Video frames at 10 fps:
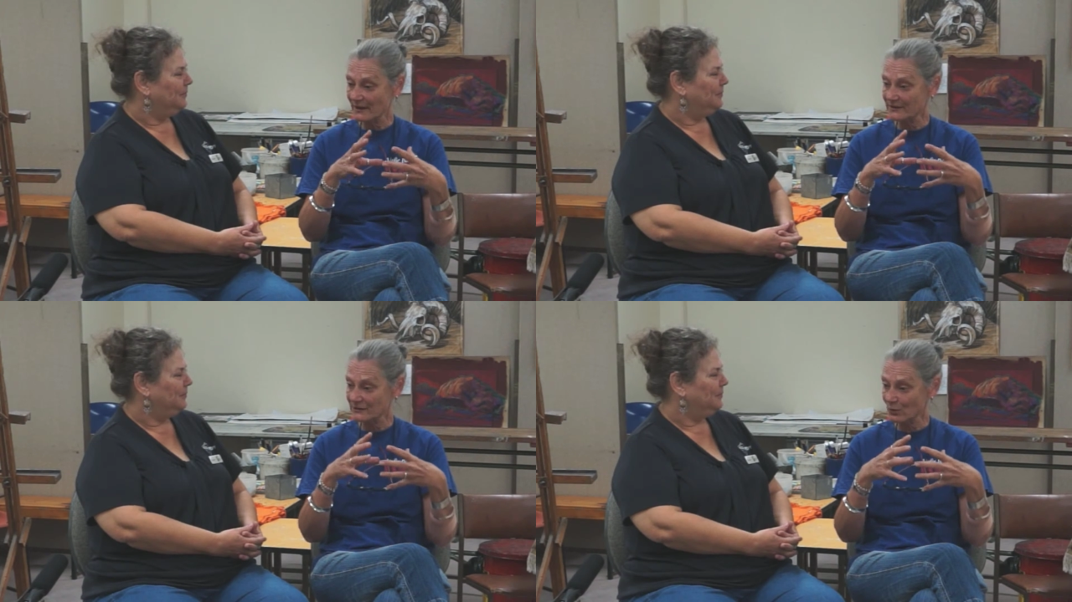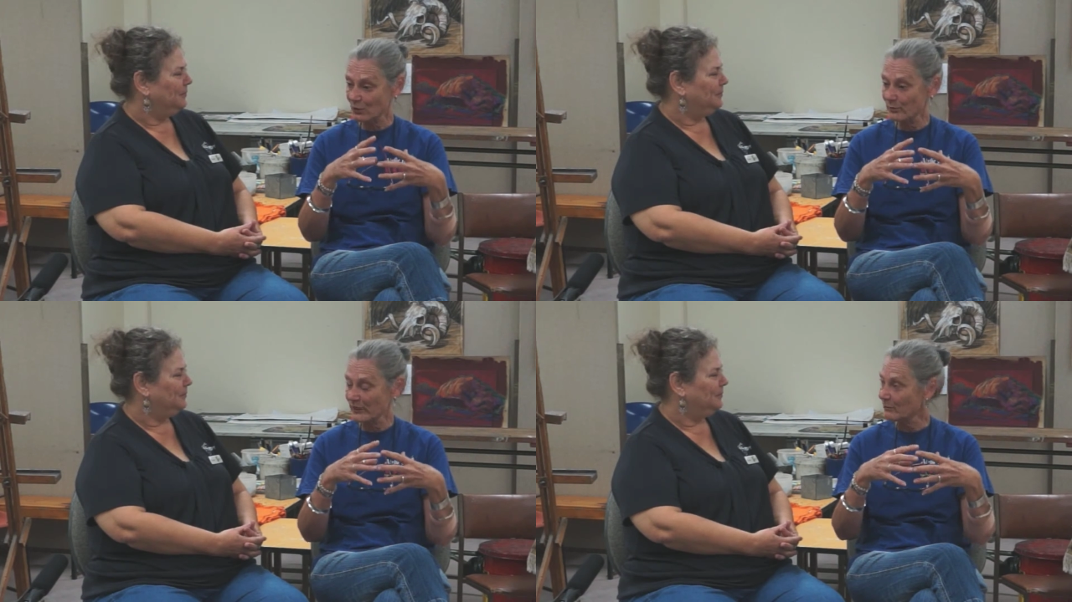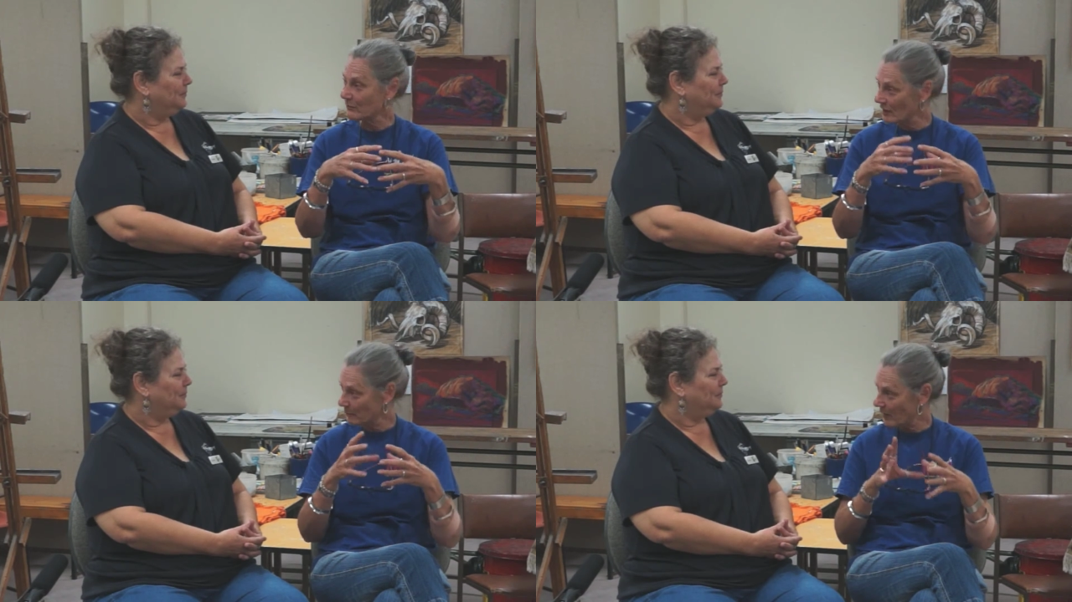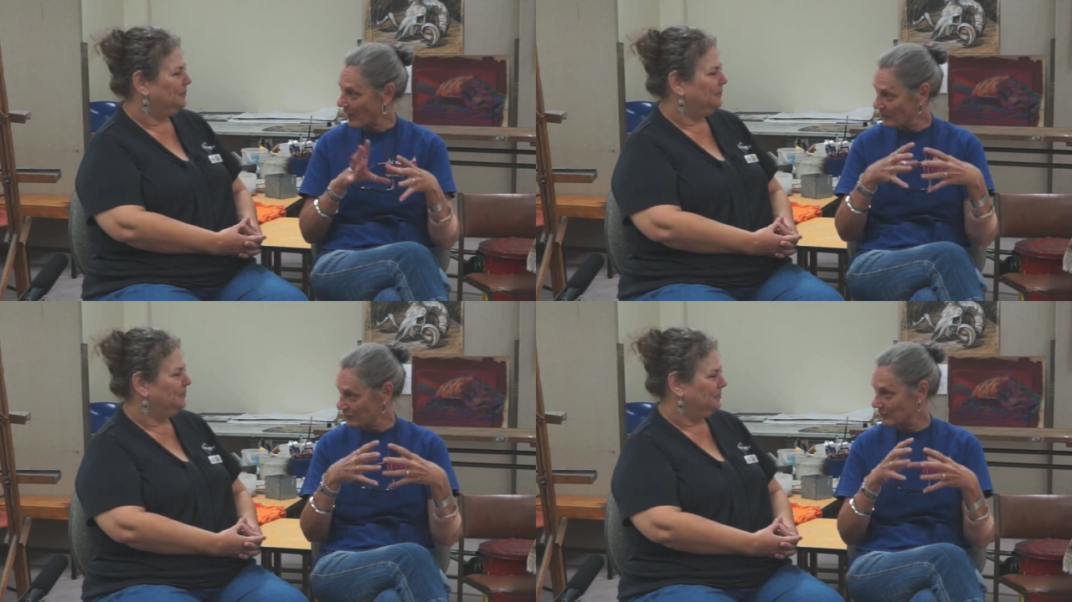Speaker 1: it's all been
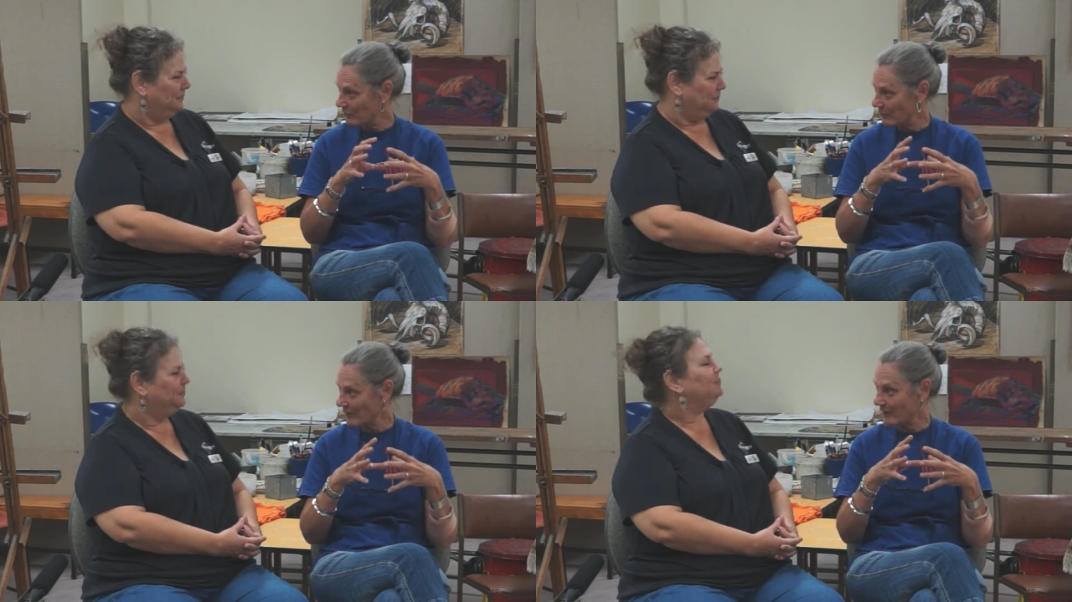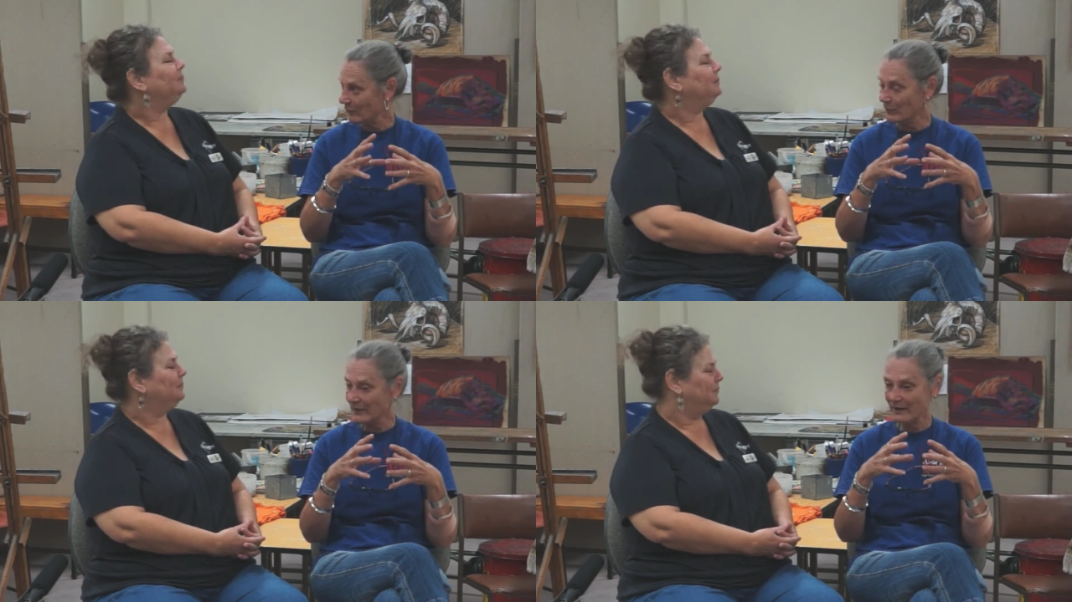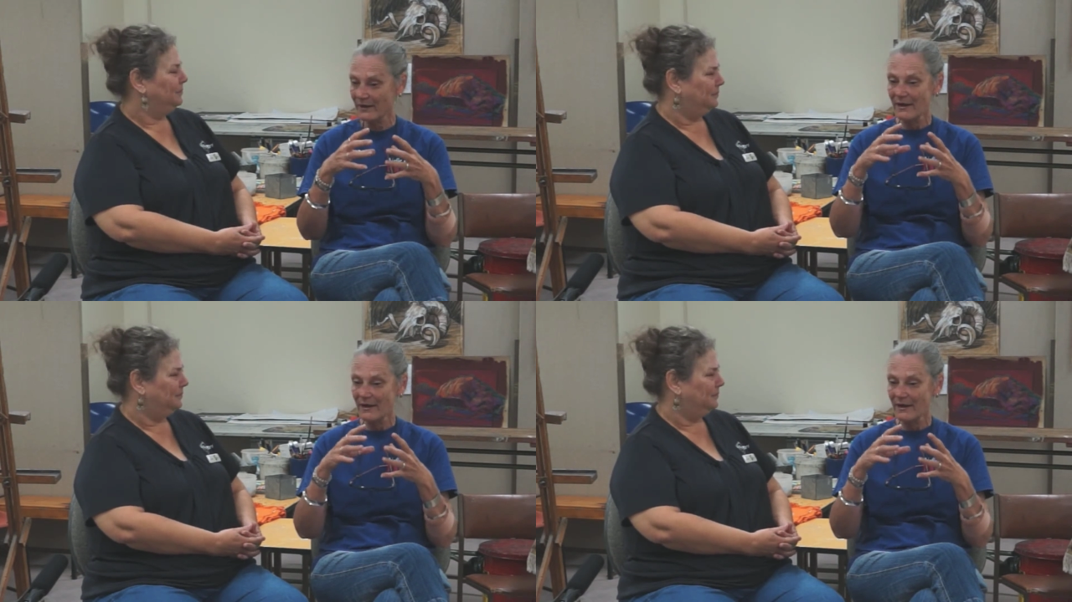manipulation of the metal, where